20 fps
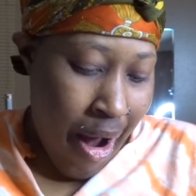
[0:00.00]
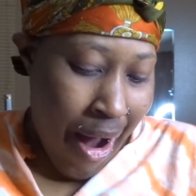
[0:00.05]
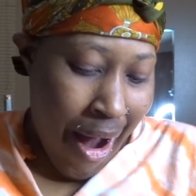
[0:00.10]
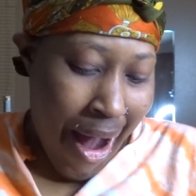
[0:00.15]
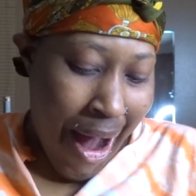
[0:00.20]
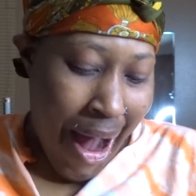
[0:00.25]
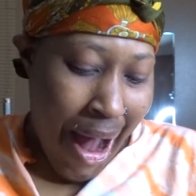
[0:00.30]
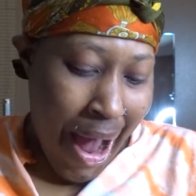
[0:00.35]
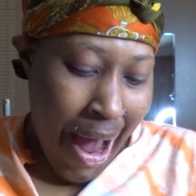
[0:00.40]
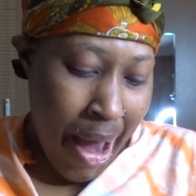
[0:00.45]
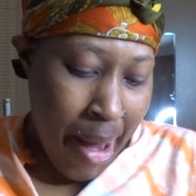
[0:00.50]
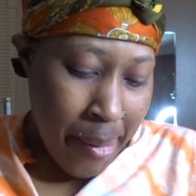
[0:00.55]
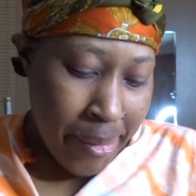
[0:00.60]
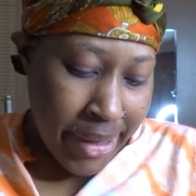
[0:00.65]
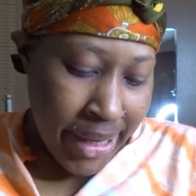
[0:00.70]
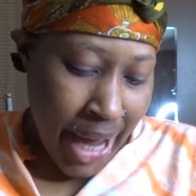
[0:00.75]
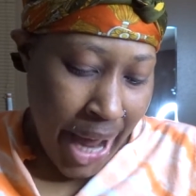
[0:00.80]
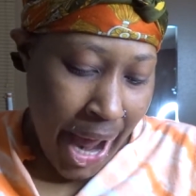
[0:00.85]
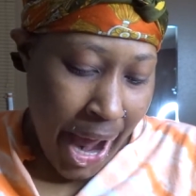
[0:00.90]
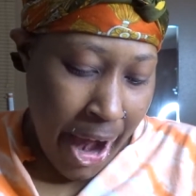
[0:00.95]
I am
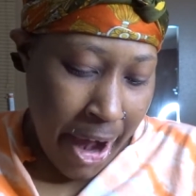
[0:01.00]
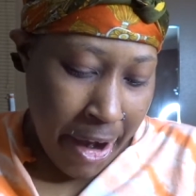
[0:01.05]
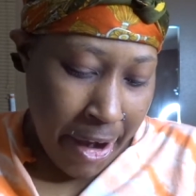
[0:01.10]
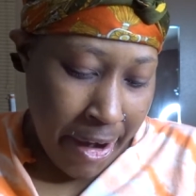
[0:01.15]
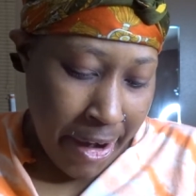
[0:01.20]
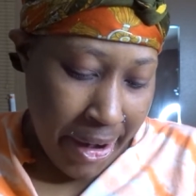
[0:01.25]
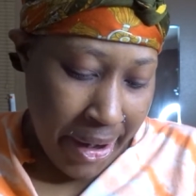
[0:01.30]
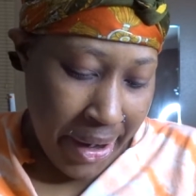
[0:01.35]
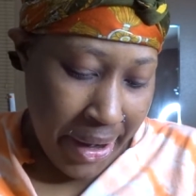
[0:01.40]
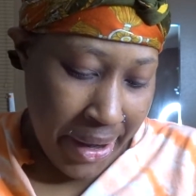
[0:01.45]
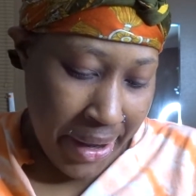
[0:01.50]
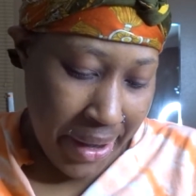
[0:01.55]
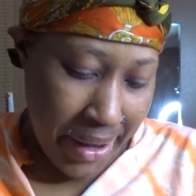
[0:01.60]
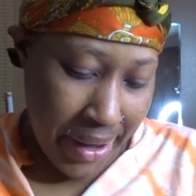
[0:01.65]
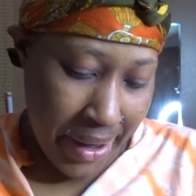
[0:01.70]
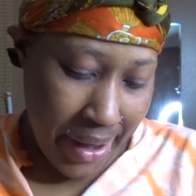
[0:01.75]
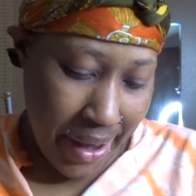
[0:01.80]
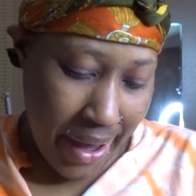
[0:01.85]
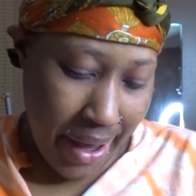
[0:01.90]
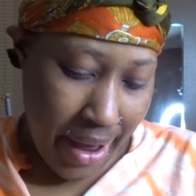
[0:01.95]
tired.
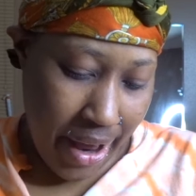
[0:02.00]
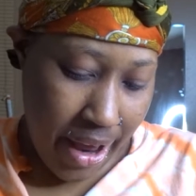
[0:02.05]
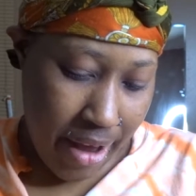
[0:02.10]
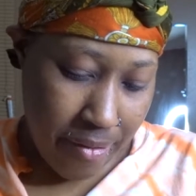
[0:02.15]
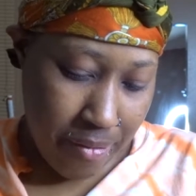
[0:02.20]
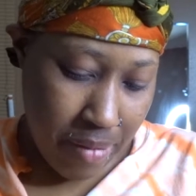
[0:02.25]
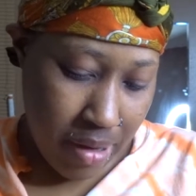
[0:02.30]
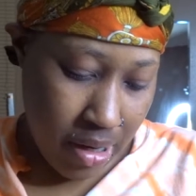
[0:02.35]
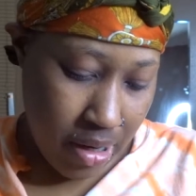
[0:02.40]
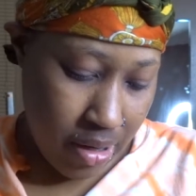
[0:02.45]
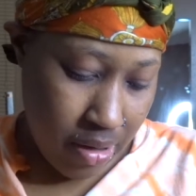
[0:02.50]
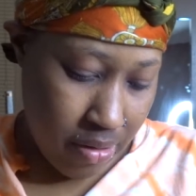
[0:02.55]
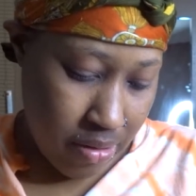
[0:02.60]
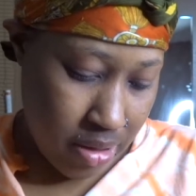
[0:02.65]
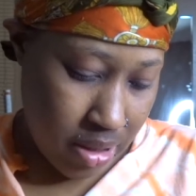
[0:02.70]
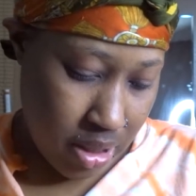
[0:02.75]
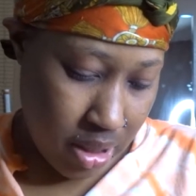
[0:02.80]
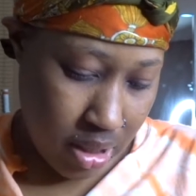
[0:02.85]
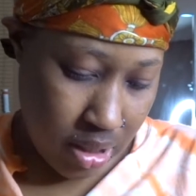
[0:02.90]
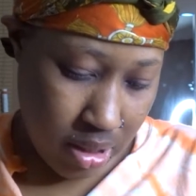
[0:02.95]
I have been up
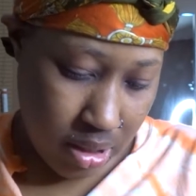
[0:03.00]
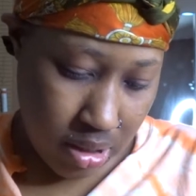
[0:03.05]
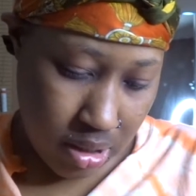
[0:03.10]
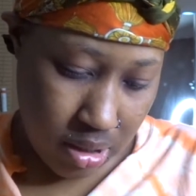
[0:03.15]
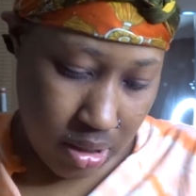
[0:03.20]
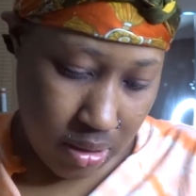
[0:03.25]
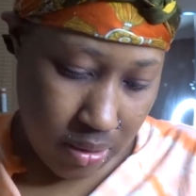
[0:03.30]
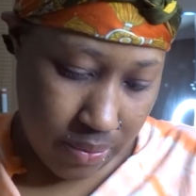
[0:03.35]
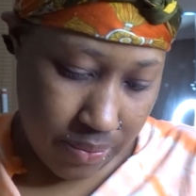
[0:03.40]
since